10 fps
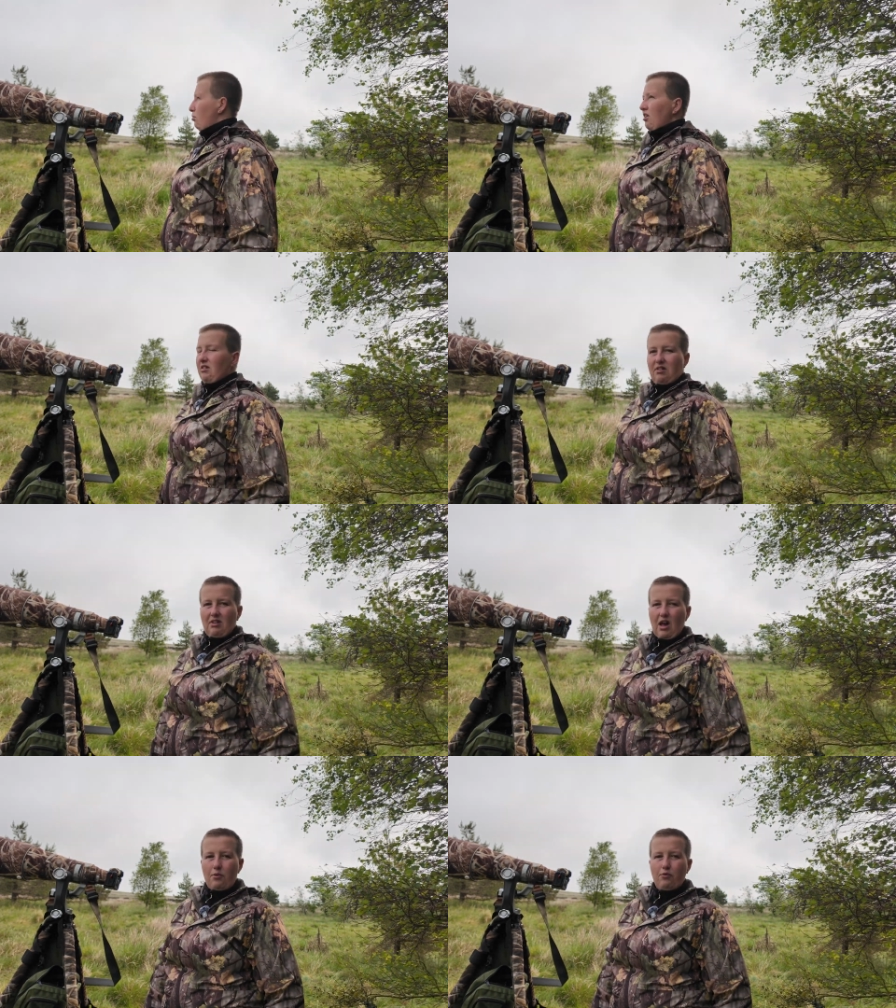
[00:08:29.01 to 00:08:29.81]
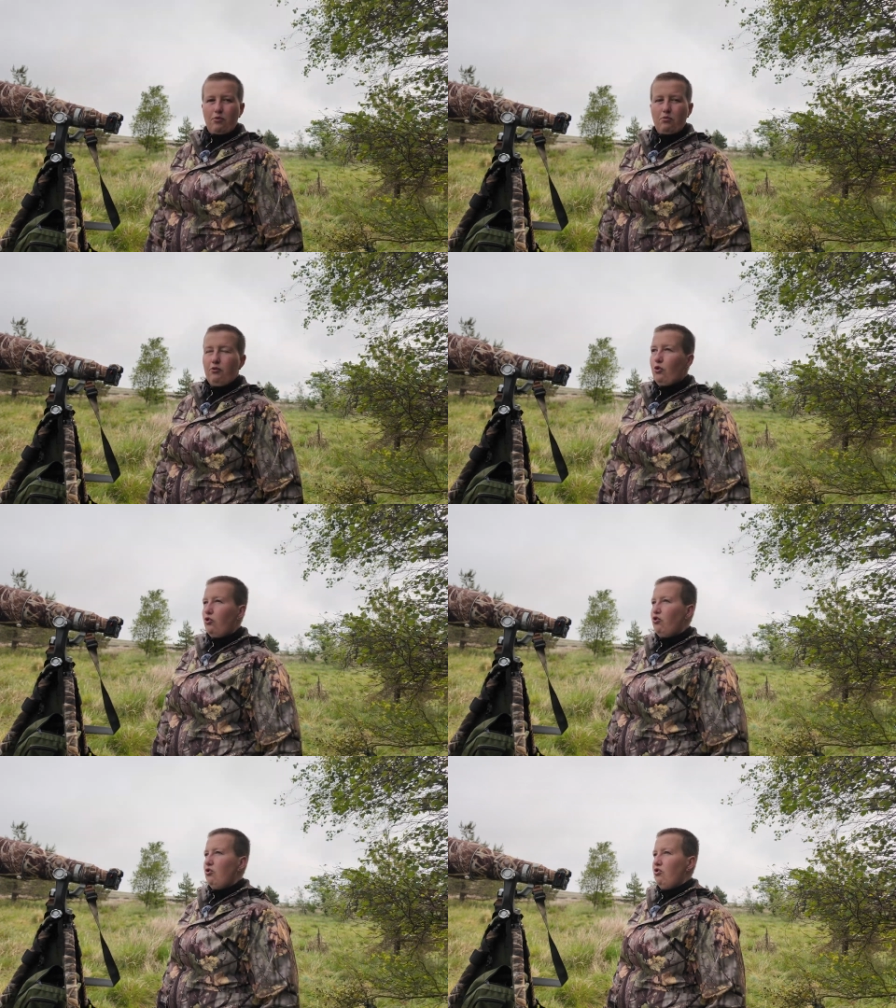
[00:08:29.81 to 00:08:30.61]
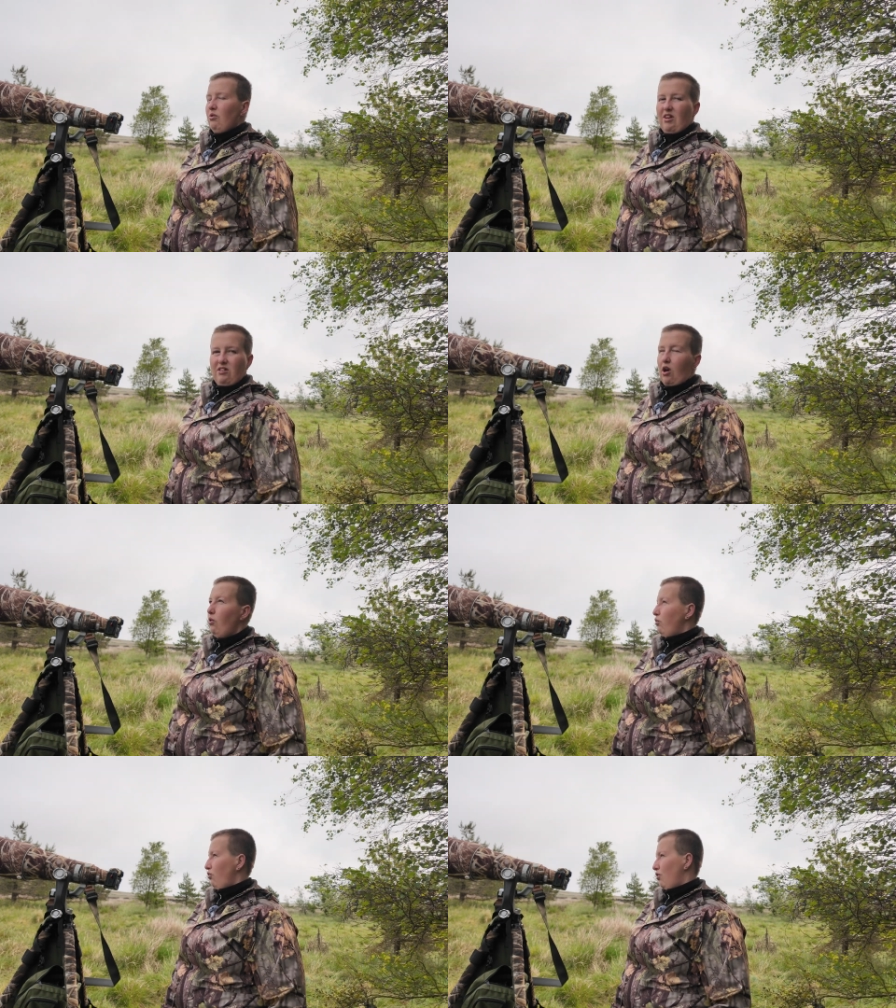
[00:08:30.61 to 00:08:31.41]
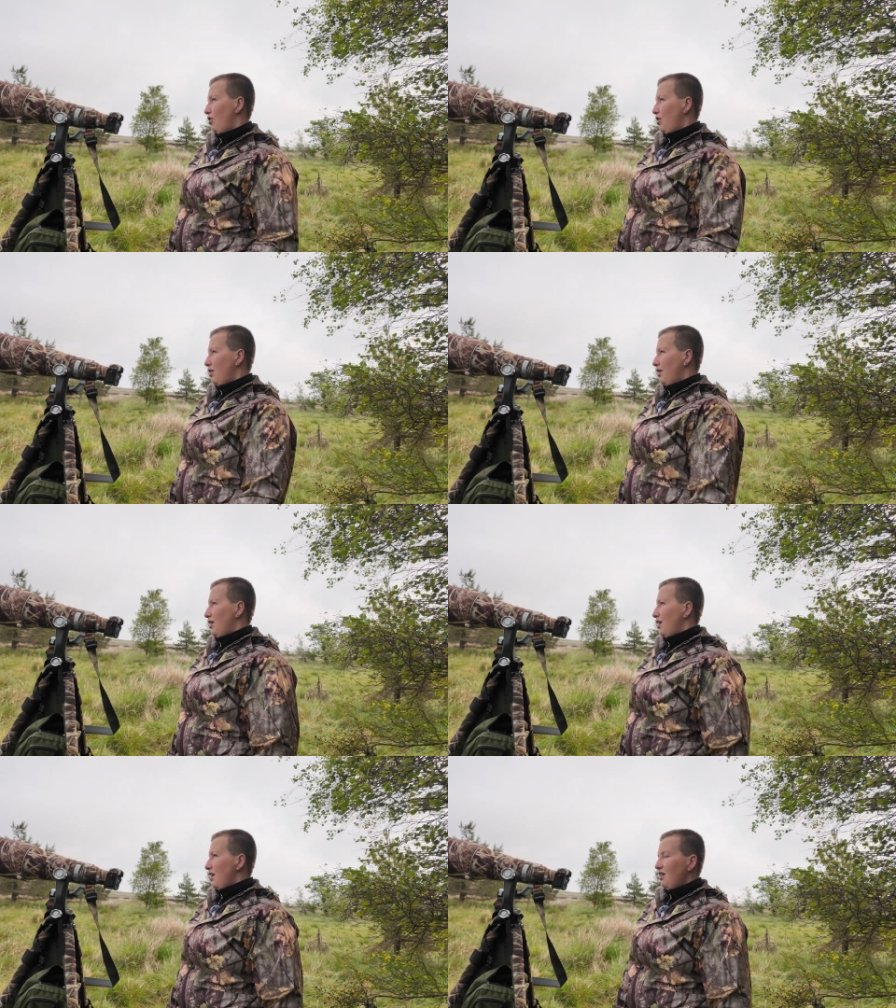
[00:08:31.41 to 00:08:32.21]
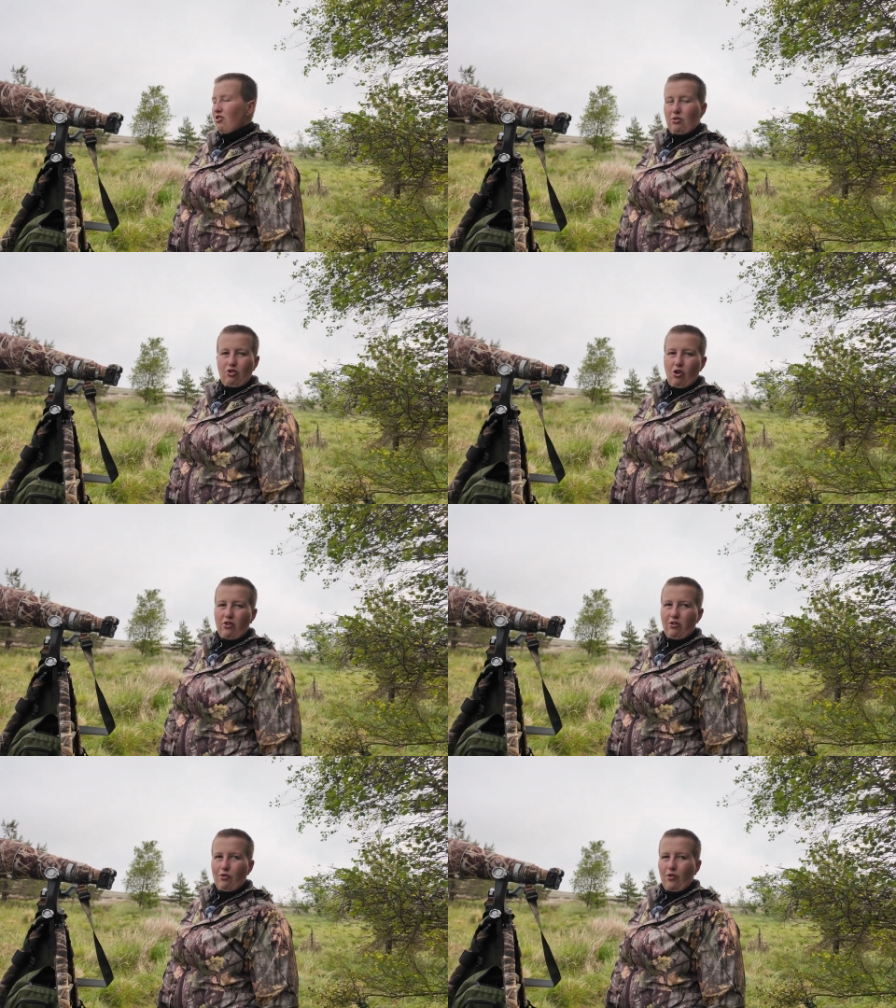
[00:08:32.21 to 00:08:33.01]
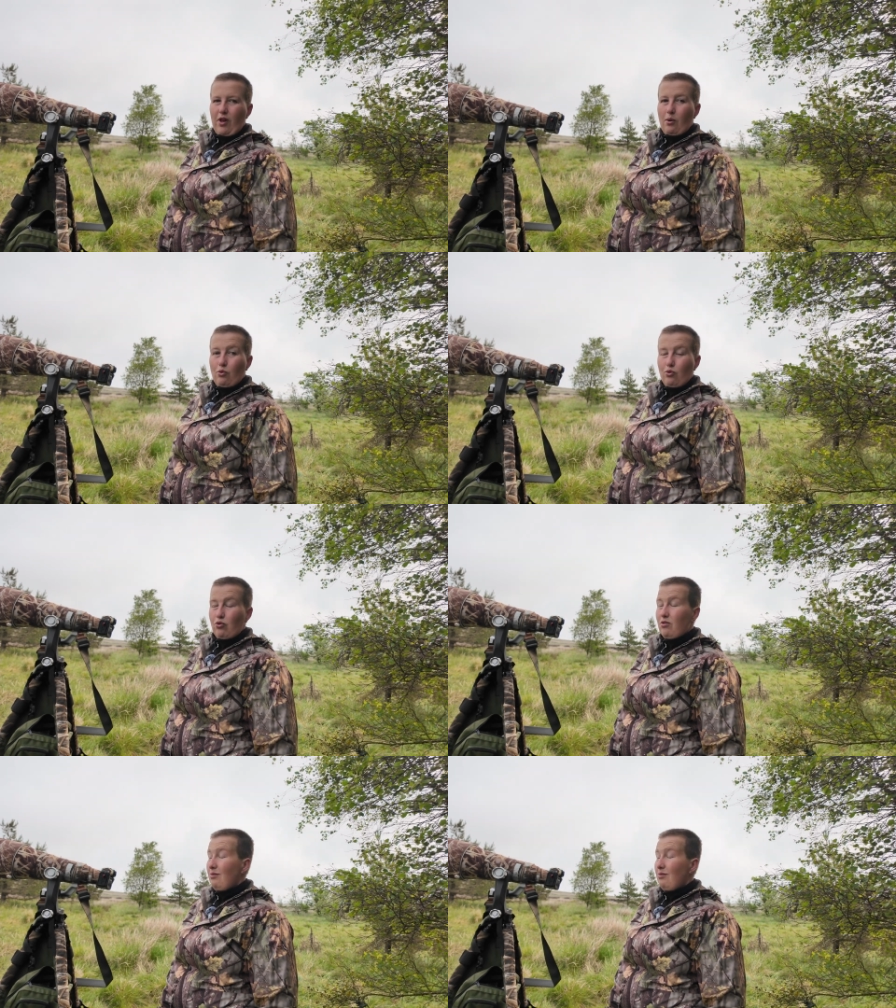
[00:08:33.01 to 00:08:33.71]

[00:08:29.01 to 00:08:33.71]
plenty of time for us to ourselves to enjoy these lovely owls.